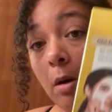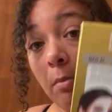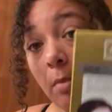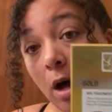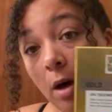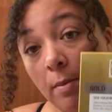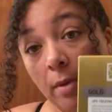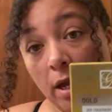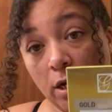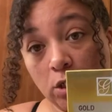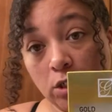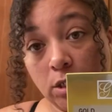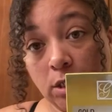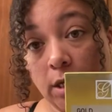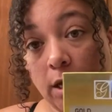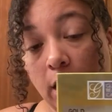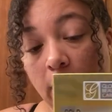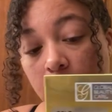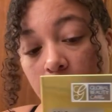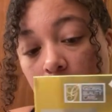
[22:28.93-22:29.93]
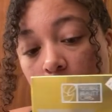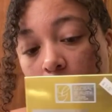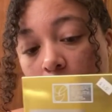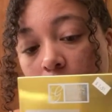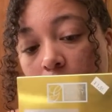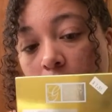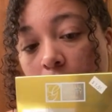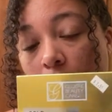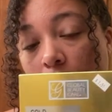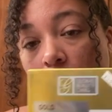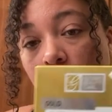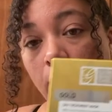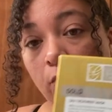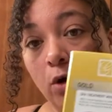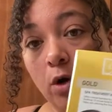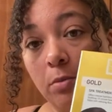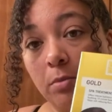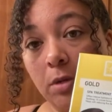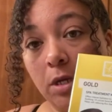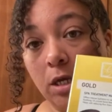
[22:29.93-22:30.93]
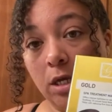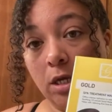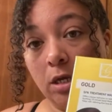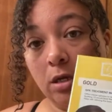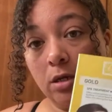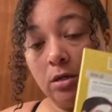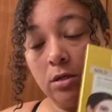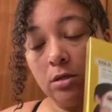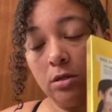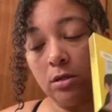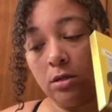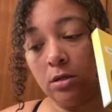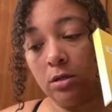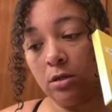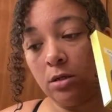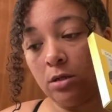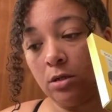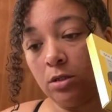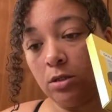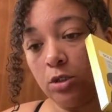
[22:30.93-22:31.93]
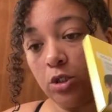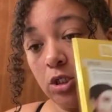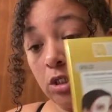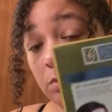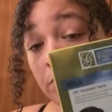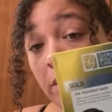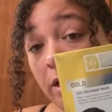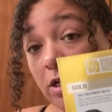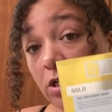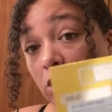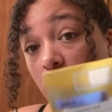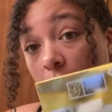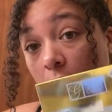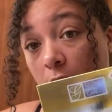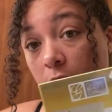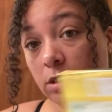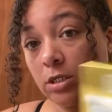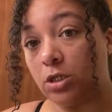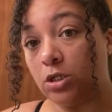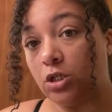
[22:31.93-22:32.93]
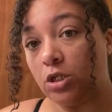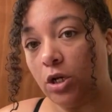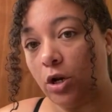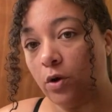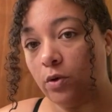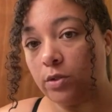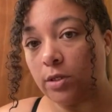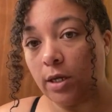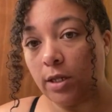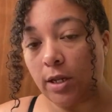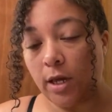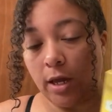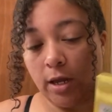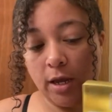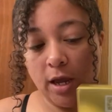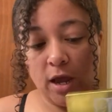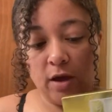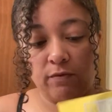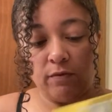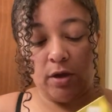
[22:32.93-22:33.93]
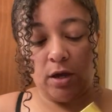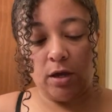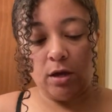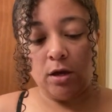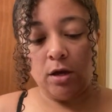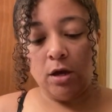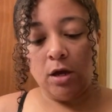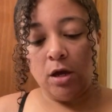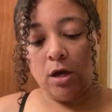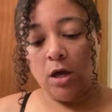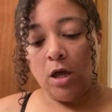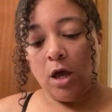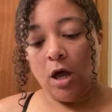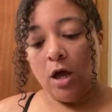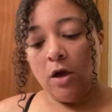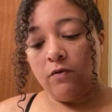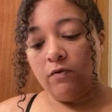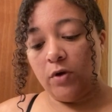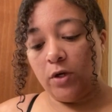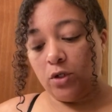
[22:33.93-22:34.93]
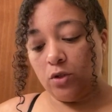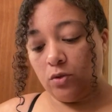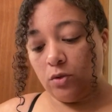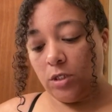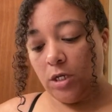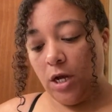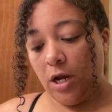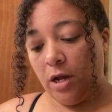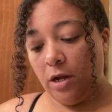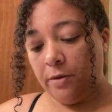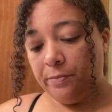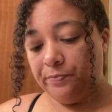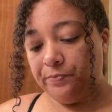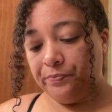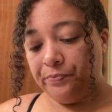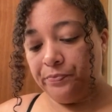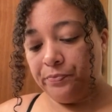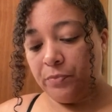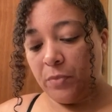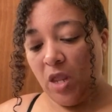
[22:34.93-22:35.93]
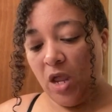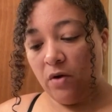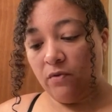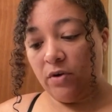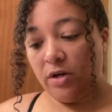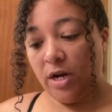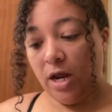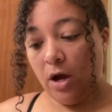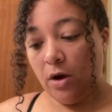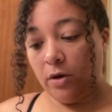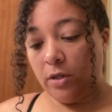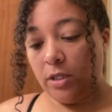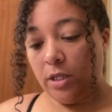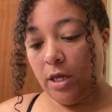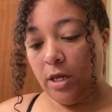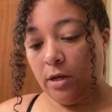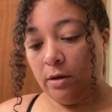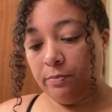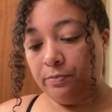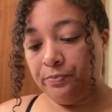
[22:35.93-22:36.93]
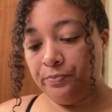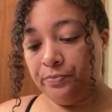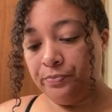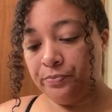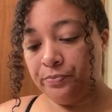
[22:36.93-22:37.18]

mom actually got these for me just by chance because she knows I like having facial time every now and then.